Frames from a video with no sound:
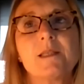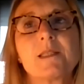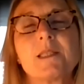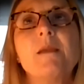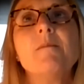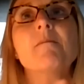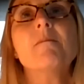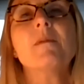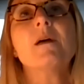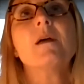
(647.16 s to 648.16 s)
the
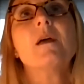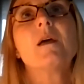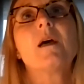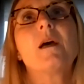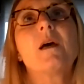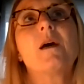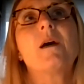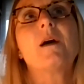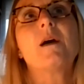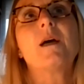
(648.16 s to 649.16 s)
same
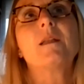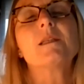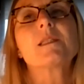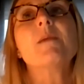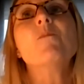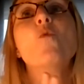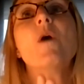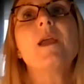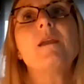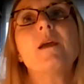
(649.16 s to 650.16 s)
at the same
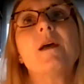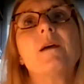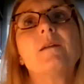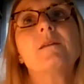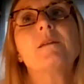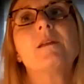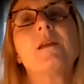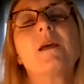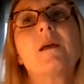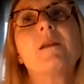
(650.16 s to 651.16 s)
way,
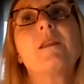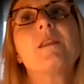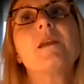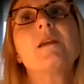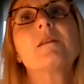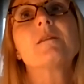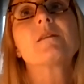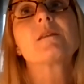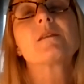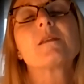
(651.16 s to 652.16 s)
and I think
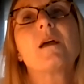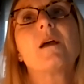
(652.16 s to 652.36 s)
it's